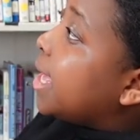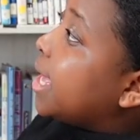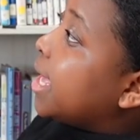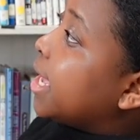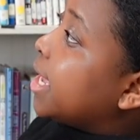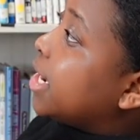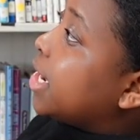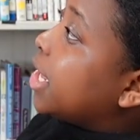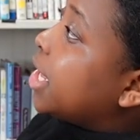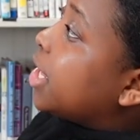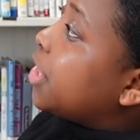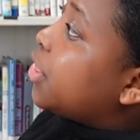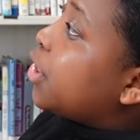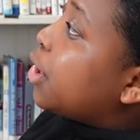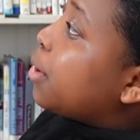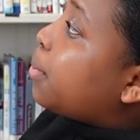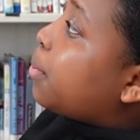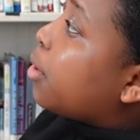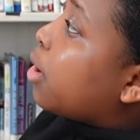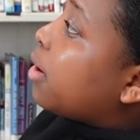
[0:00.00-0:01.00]
and hid
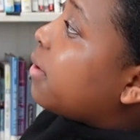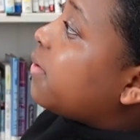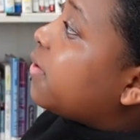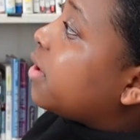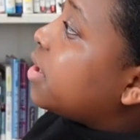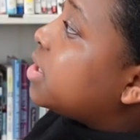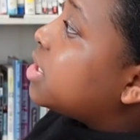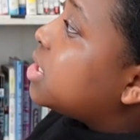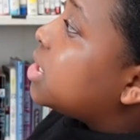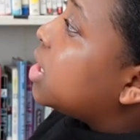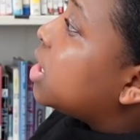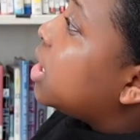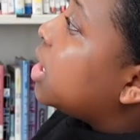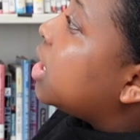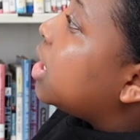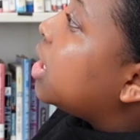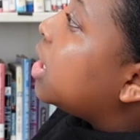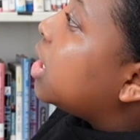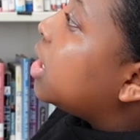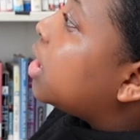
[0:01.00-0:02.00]
their profits
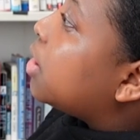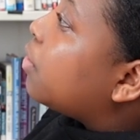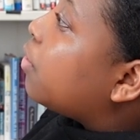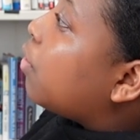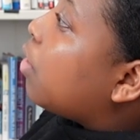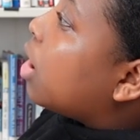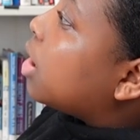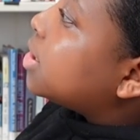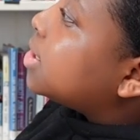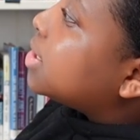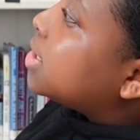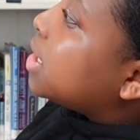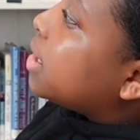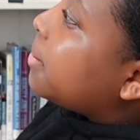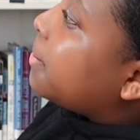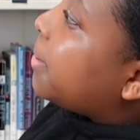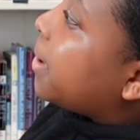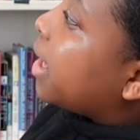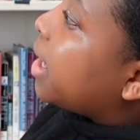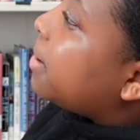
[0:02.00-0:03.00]
in a
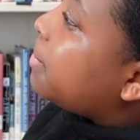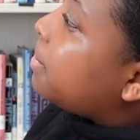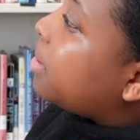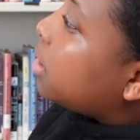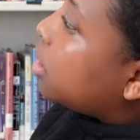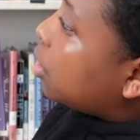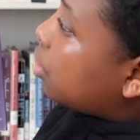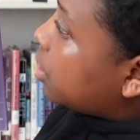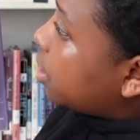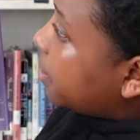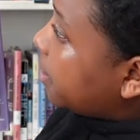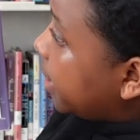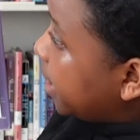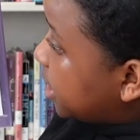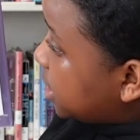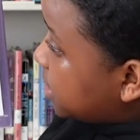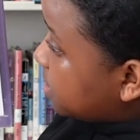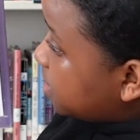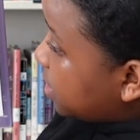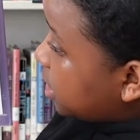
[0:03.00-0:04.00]
roasting pan below the
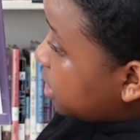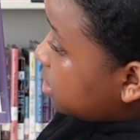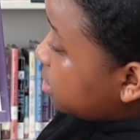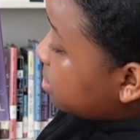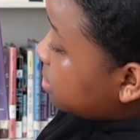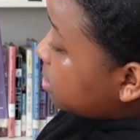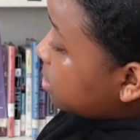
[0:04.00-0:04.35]
basement.